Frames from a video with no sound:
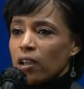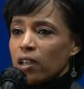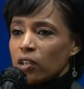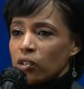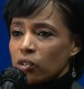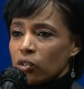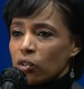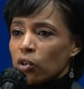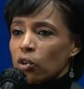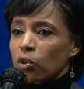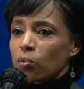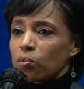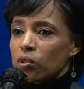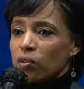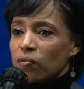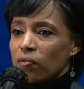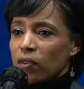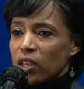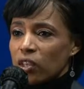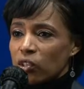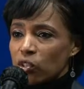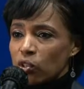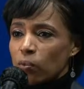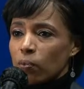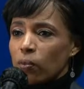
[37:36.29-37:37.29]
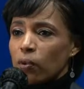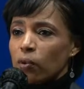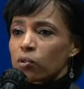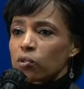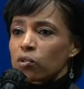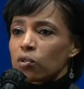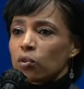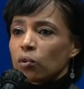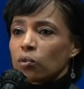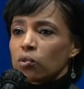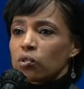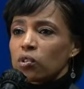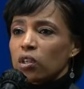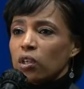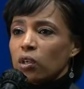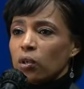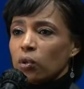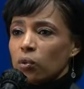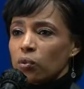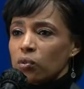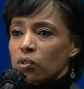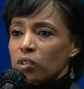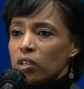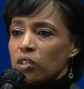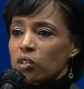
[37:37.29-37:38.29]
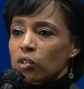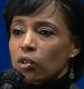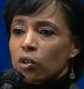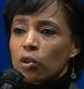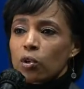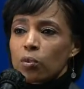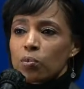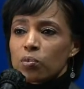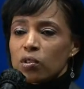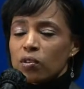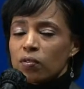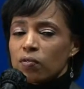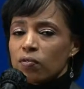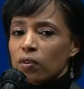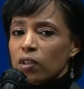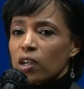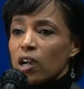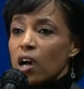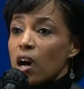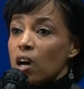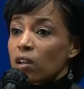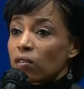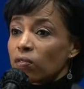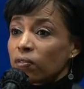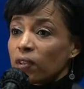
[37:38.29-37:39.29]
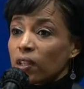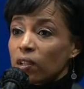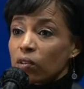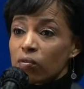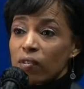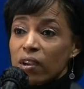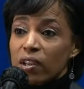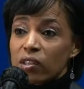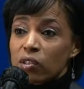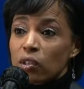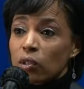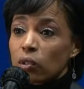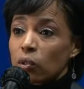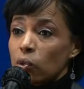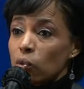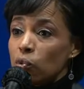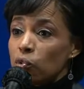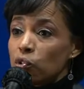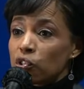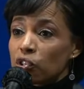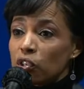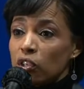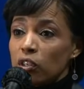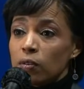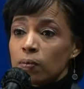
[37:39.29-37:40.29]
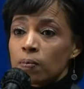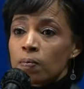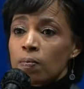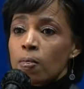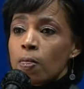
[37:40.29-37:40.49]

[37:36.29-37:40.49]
in terms of interpersonal skills, in terms of conflict resolution,